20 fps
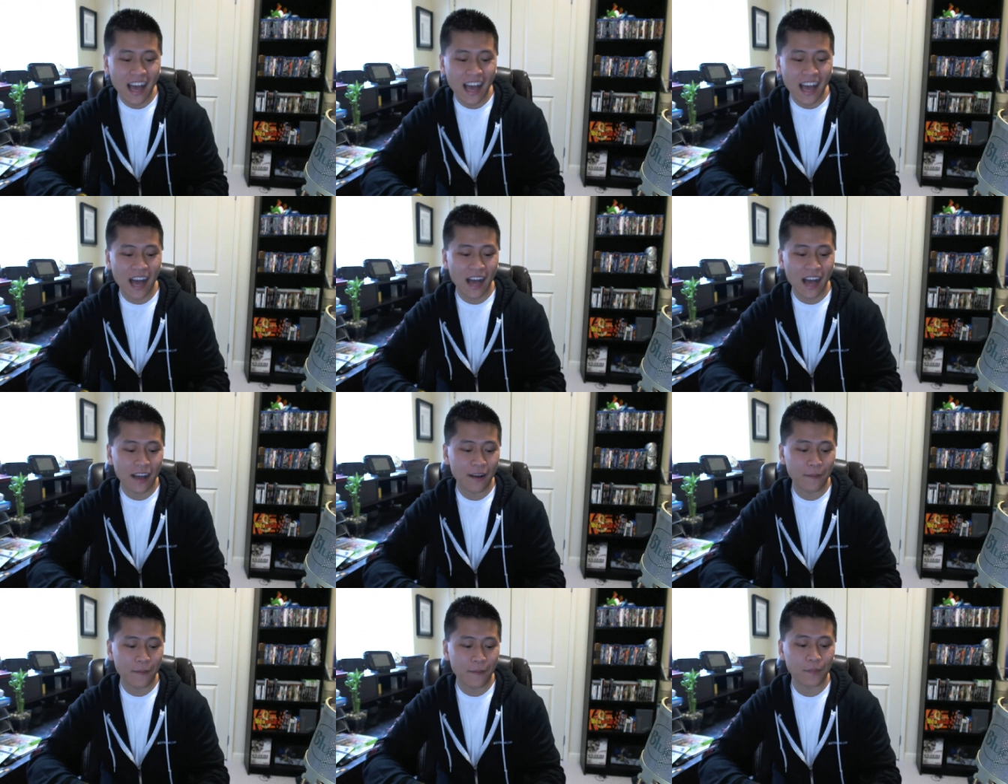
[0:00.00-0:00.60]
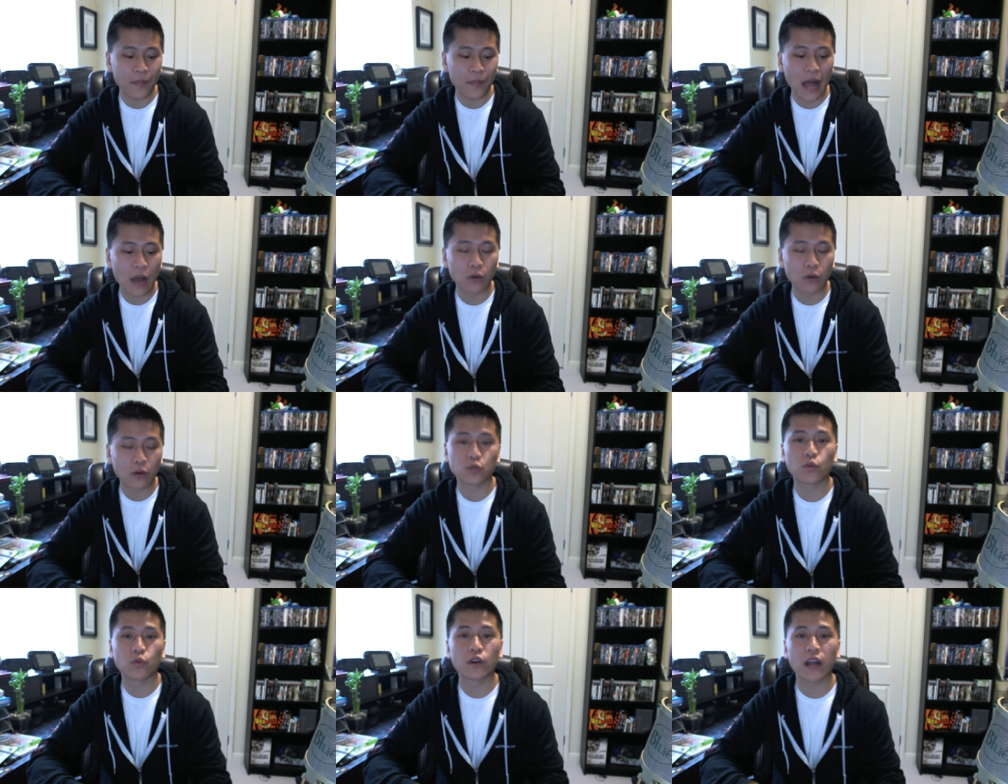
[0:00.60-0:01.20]
Um, I
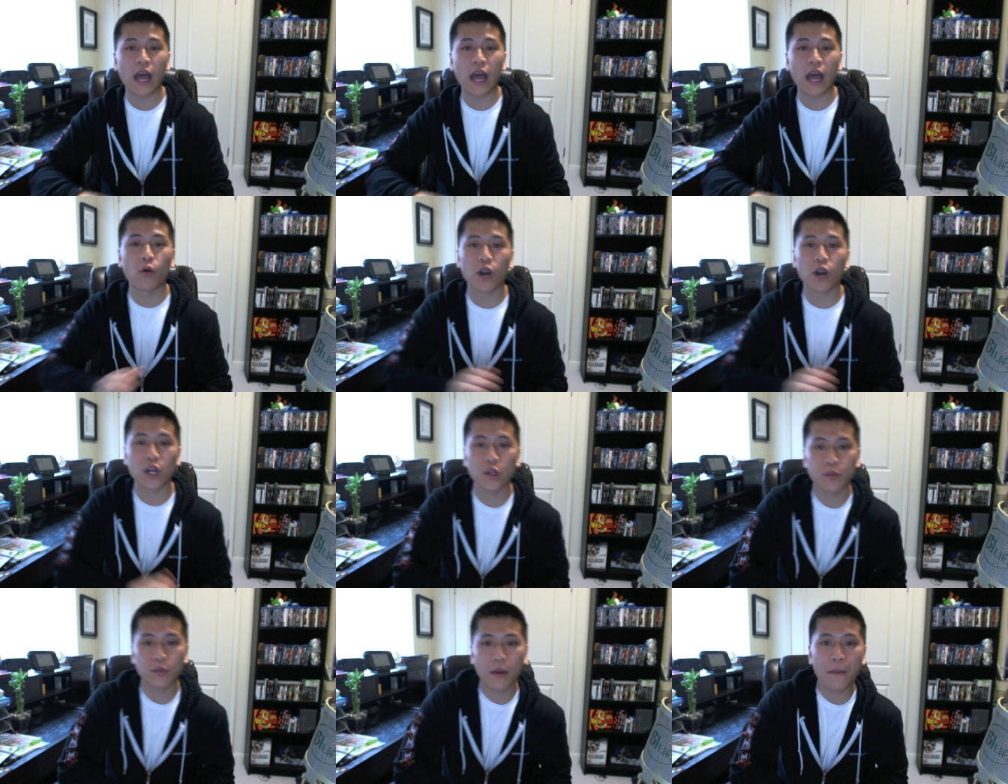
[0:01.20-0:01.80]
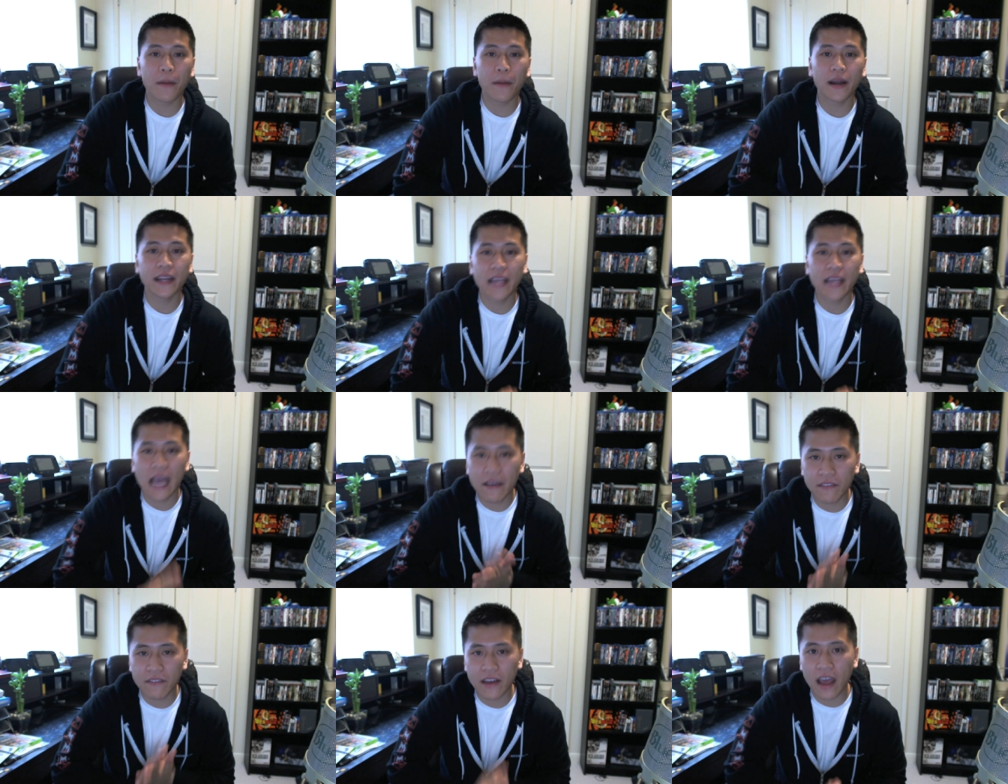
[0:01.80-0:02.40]
was wor- I worked with my buddy
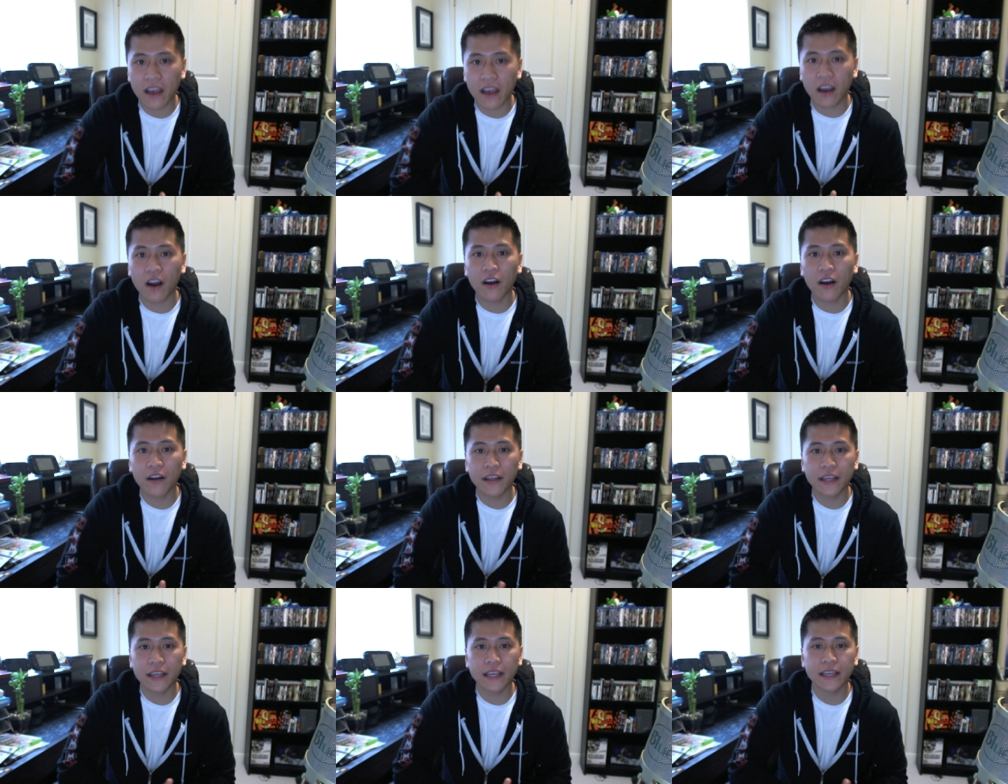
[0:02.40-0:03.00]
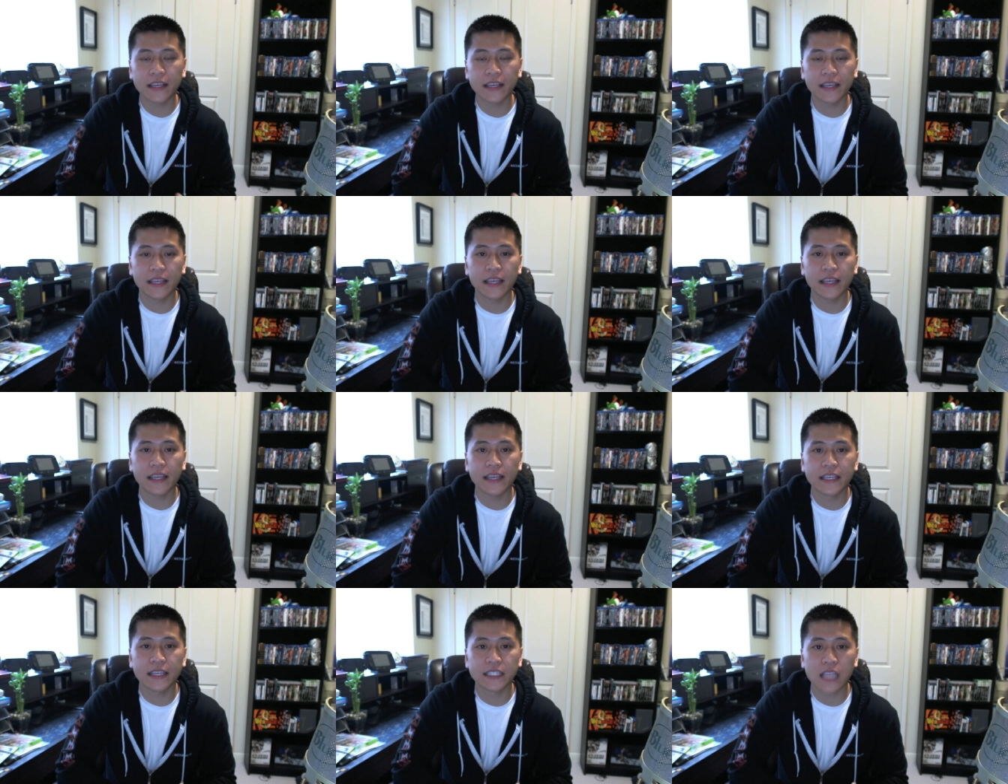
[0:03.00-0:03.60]
Evan Eckard. He
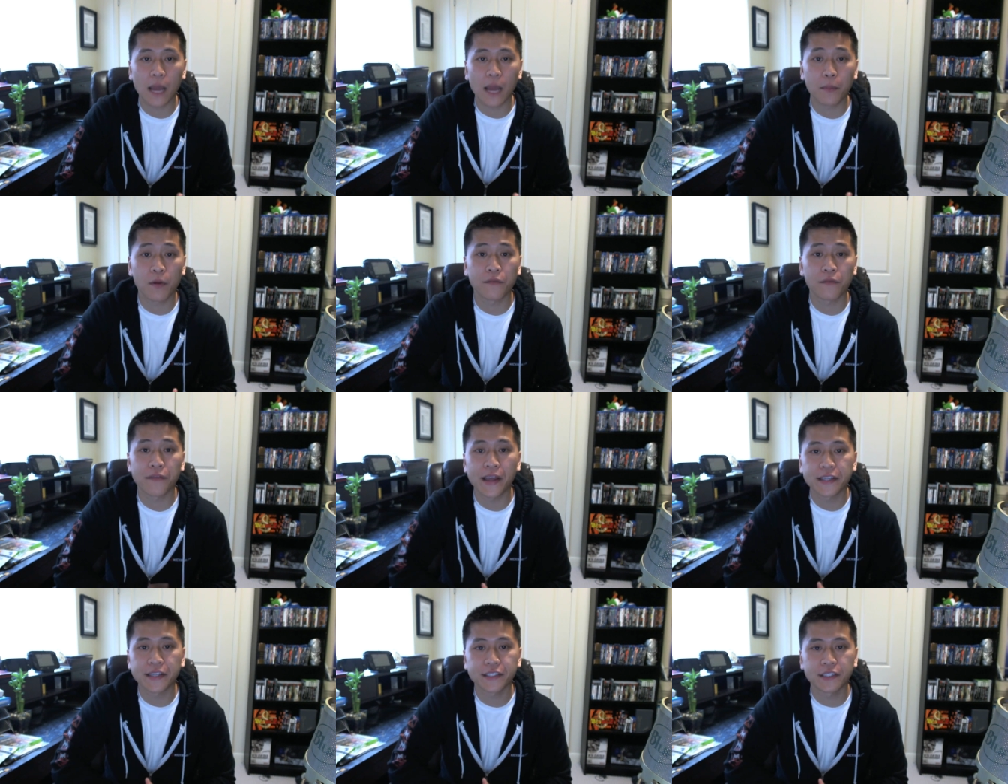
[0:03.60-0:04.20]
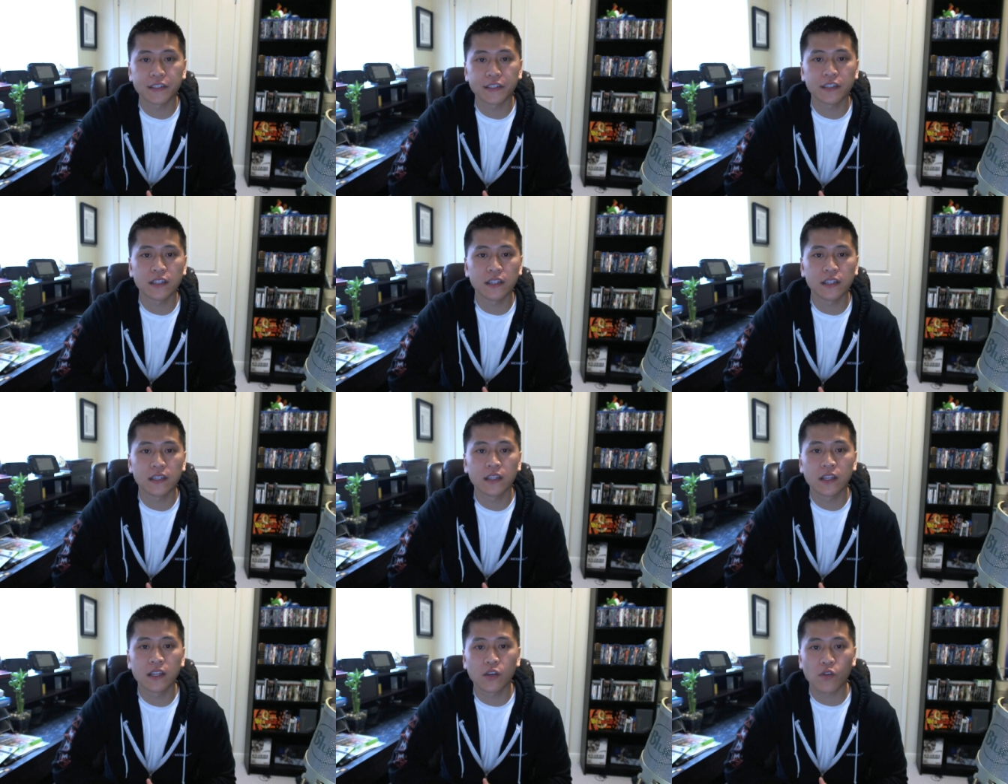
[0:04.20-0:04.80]
is a
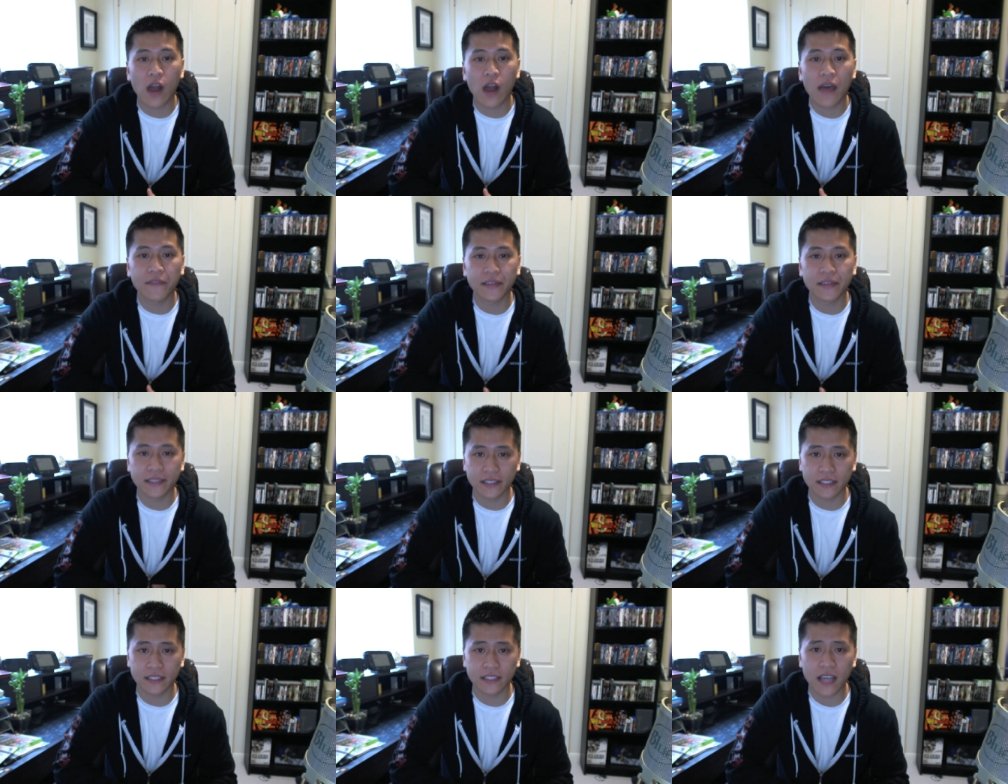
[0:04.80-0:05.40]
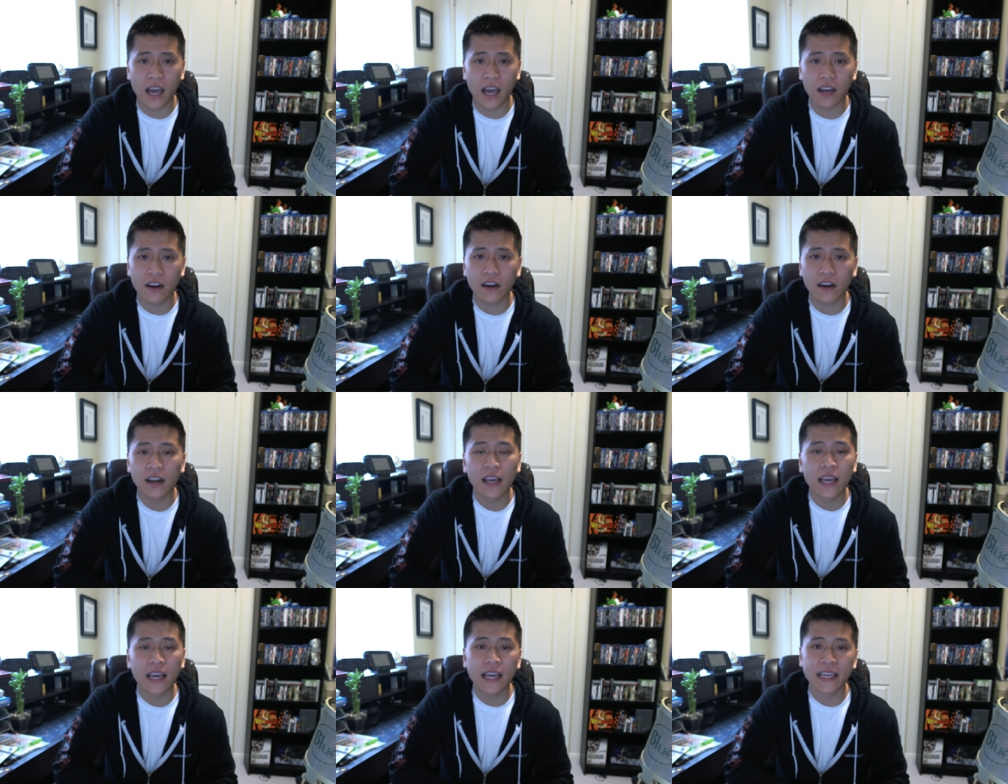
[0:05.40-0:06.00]
professional graphics designer.